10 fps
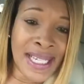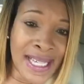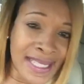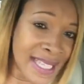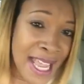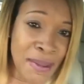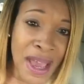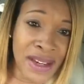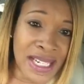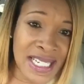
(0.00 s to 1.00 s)
take me
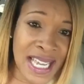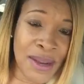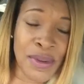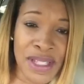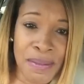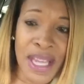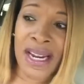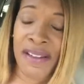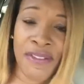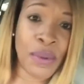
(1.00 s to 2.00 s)
out on a date, was the man that
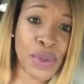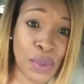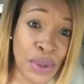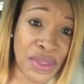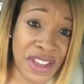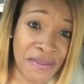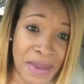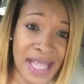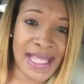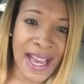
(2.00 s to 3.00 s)
I felt was worthy of
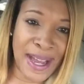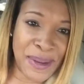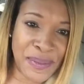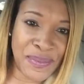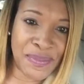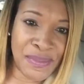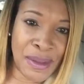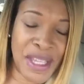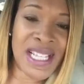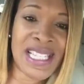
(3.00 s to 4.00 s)
my time.
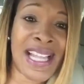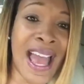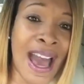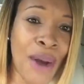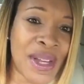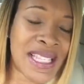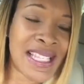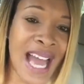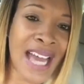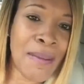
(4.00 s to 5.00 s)
Because now it's
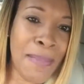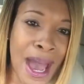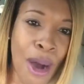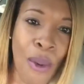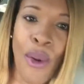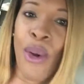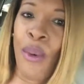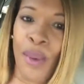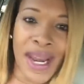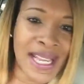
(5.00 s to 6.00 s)
not about
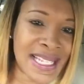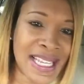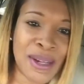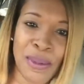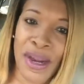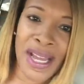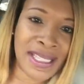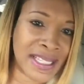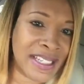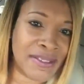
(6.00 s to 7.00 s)
what I did, where I
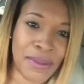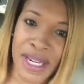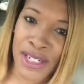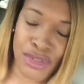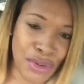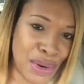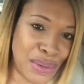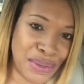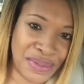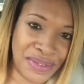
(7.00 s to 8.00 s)
live, what I
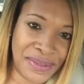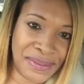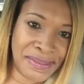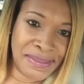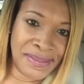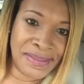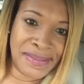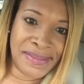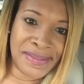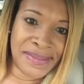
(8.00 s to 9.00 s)
drove.
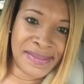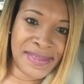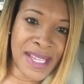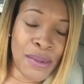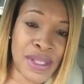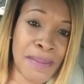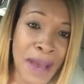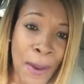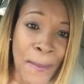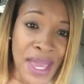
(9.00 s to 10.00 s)
It was
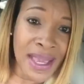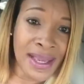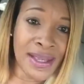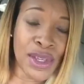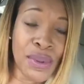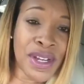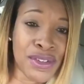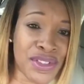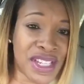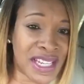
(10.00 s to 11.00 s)
about me. You were
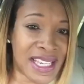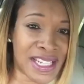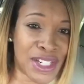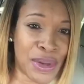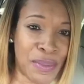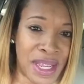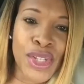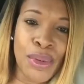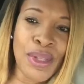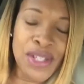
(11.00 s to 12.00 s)
interested in getting to know me.
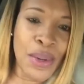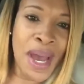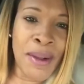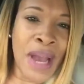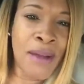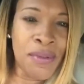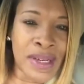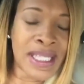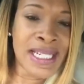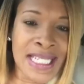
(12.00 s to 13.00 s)
So I
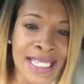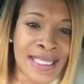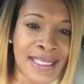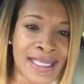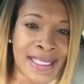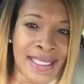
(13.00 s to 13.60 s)
really didn't